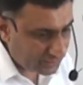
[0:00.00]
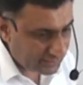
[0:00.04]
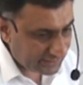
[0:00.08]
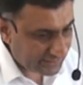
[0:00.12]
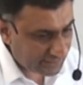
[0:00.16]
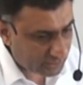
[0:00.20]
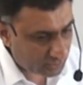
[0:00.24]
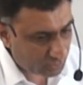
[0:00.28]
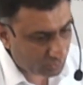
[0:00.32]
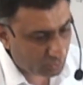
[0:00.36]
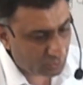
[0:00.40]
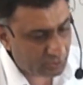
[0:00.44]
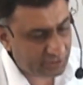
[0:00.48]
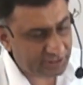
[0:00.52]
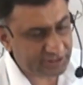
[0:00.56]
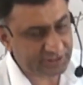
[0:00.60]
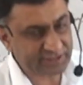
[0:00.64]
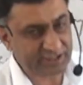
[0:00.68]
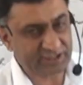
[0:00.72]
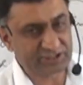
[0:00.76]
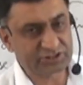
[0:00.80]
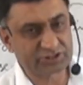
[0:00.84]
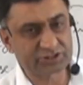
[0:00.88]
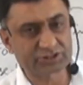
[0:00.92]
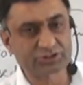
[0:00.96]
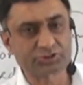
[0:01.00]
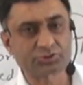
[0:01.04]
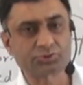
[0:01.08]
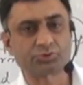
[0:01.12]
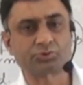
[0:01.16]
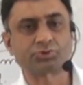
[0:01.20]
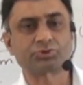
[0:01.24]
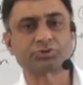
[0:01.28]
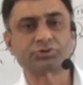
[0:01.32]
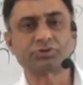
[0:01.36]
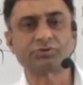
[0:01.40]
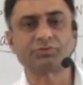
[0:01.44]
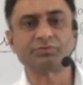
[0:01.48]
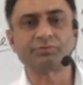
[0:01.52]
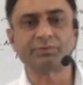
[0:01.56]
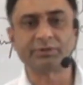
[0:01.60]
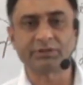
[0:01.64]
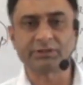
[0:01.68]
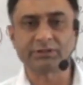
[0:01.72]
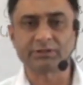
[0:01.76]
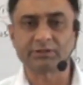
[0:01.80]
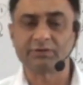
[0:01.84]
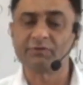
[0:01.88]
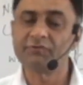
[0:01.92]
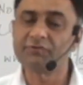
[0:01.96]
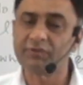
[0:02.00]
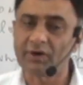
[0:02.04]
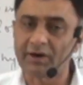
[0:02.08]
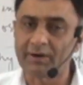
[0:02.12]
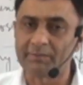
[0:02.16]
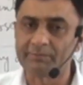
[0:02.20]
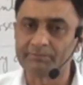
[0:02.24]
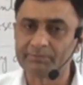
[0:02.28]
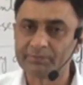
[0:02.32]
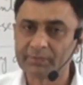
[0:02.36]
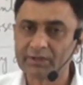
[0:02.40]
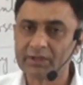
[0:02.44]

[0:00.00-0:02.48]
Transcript: and only text is source of meaning. Form.